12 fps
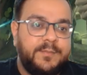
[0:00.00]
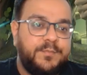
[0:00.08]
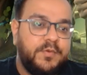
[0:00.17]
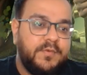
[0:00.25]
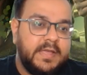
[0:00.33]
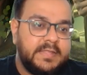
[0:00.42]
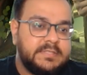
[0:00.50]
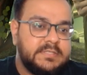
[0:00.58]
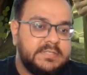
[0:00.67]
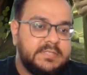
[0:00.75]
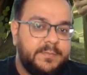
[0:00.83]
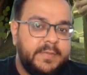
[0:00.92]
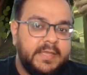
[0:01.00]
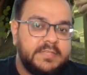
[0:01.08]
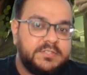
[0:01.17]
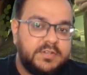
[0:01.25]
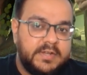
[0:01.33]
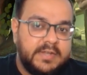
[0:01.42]
provides some
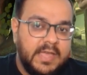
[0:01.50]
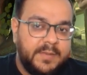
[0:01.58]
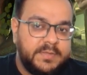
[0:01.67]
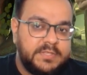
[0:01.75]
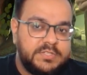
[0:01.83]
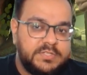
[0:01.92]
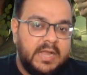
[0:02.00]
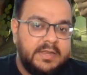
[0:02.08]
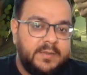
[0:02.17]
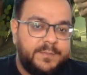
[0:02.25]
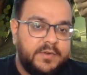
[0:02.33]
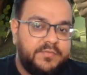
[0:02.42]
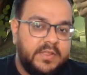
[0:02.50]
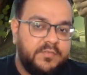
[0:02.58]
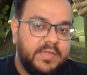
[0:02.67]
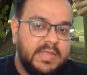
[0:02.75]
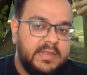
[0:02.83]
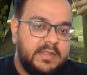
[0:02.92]
extra damage under Perfect
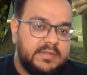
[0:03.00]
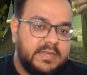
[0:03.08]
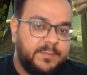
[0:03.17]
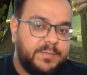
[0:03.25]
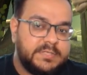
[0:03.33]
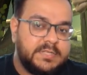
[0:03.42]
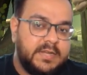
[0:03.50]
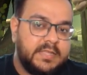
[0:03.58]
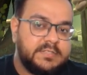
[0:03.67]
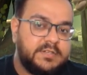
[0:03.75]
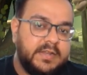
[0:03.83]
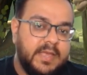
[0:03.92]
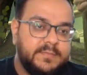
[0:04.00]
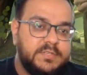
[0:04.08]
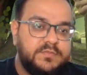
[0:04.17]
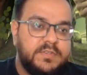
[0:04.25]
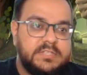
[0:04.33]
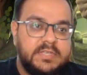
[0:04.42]
Veil, 10% extra
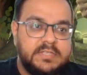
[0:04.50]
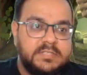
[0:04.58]
damage, which is